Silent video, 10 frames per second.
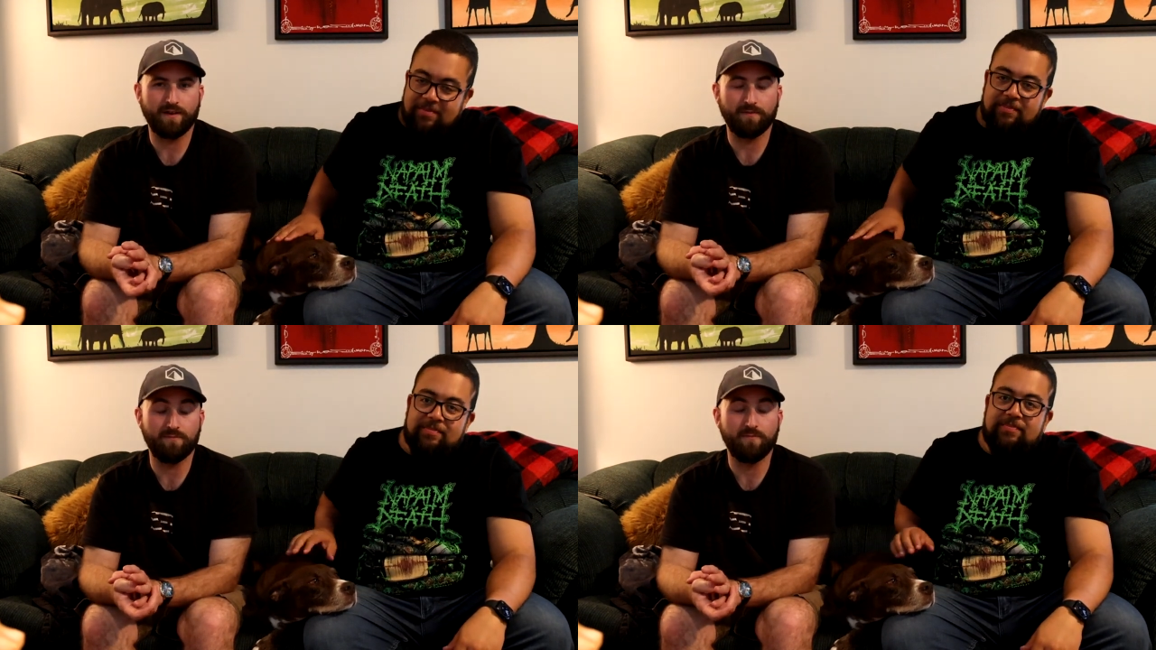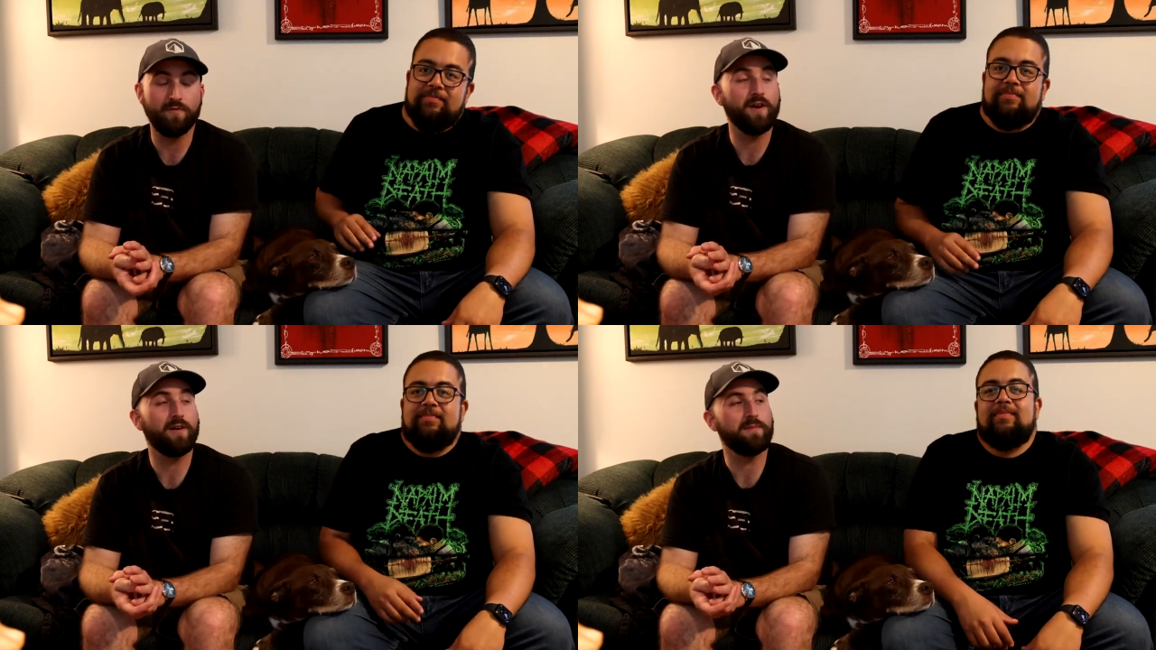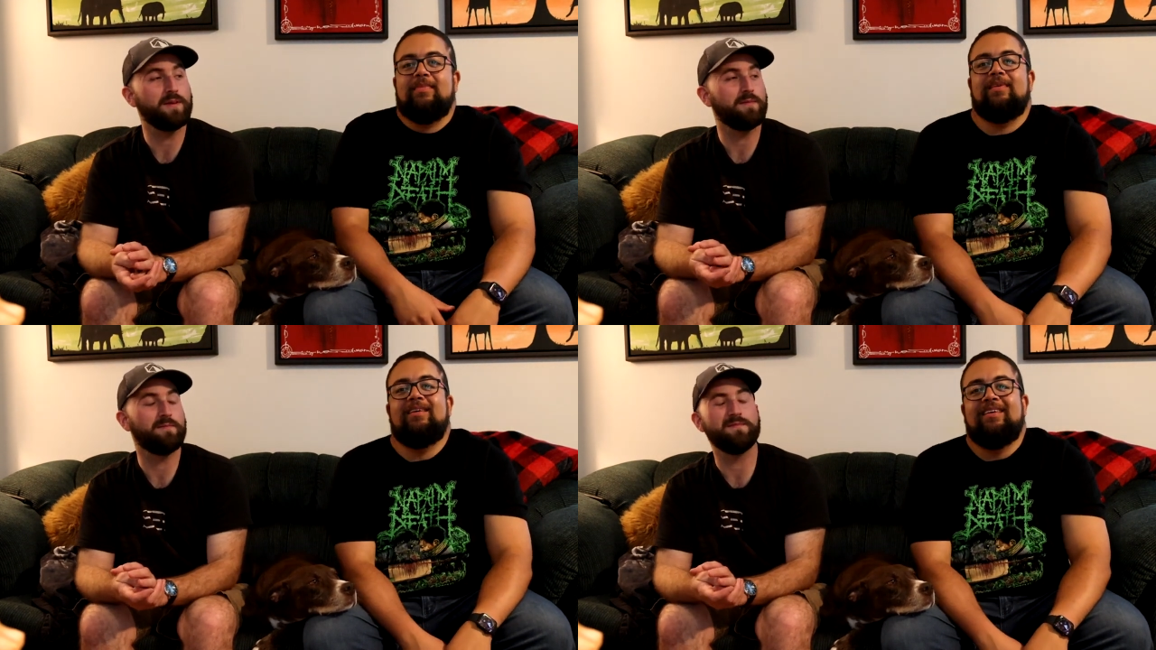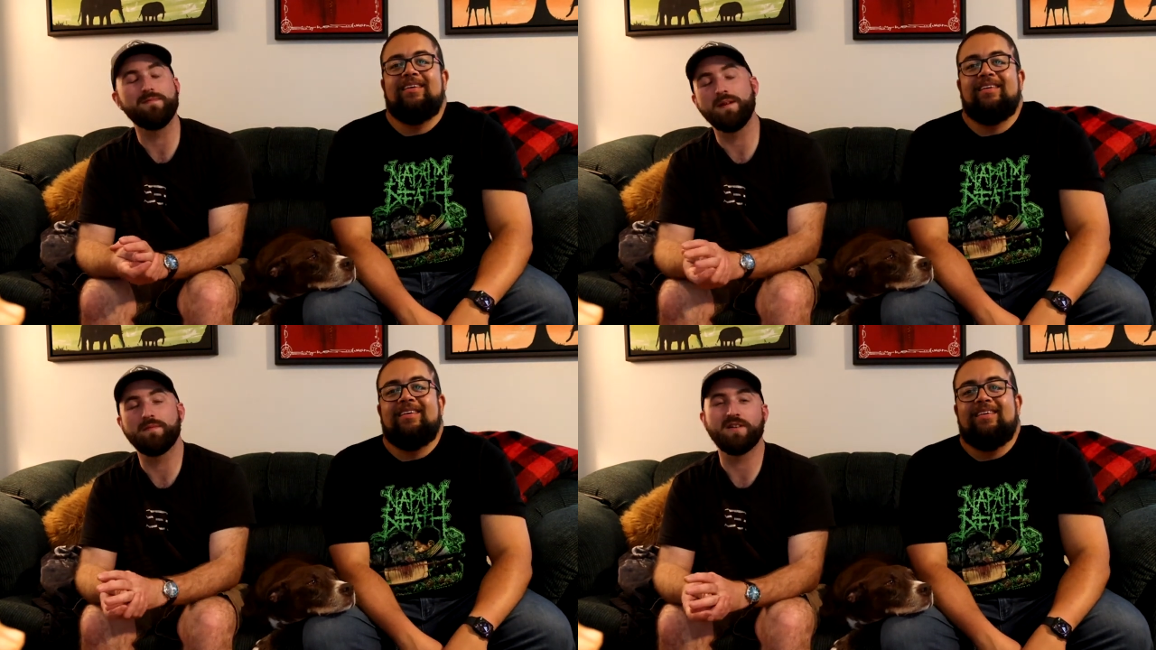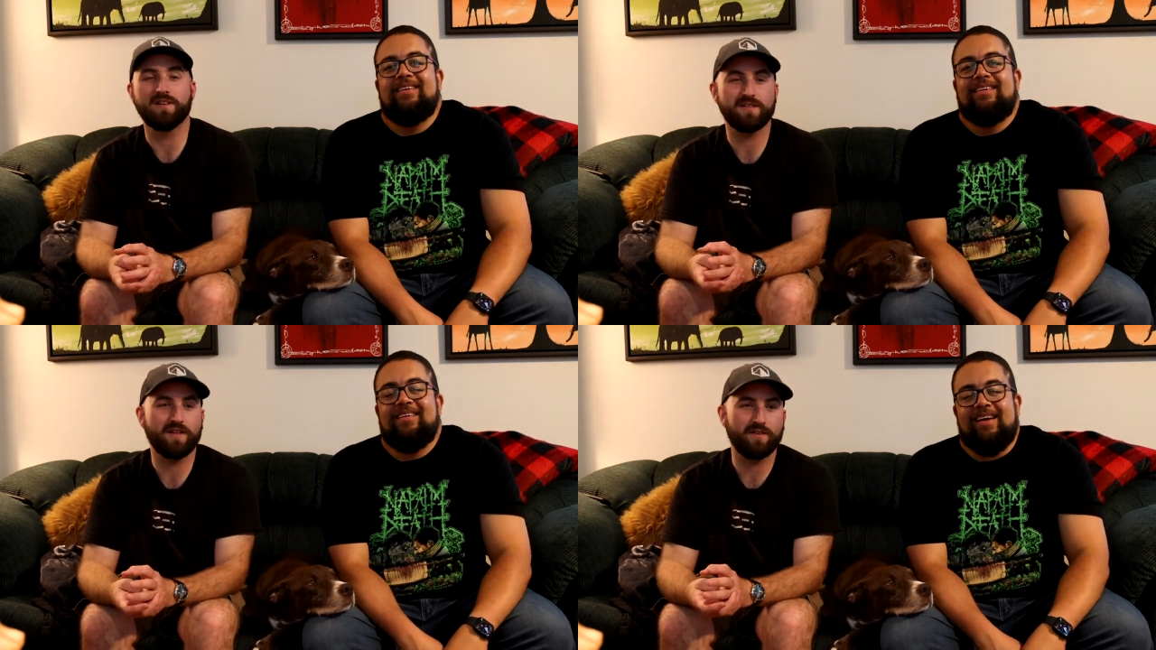Speaker 1: down a very big memory
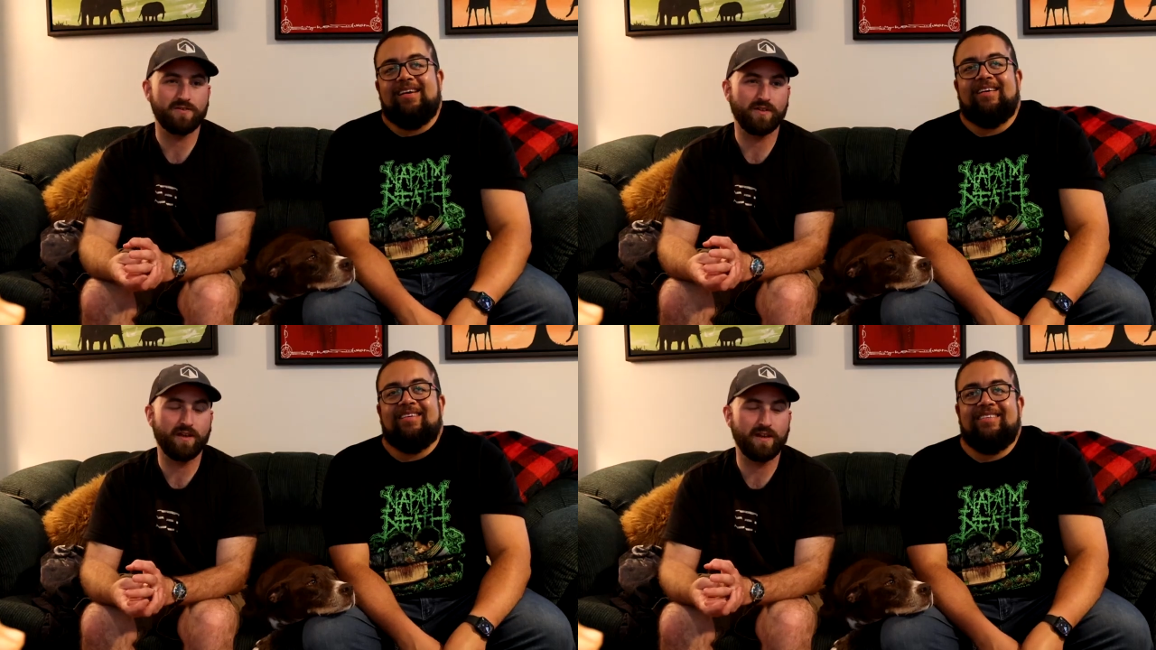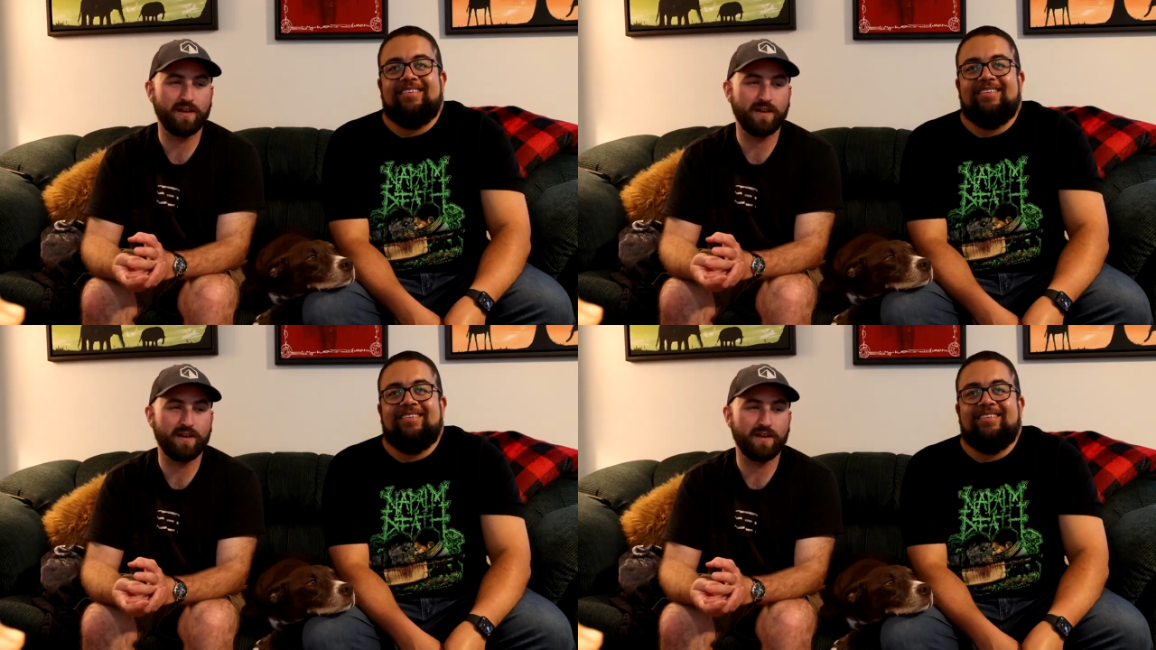nostalgia yeah, lane.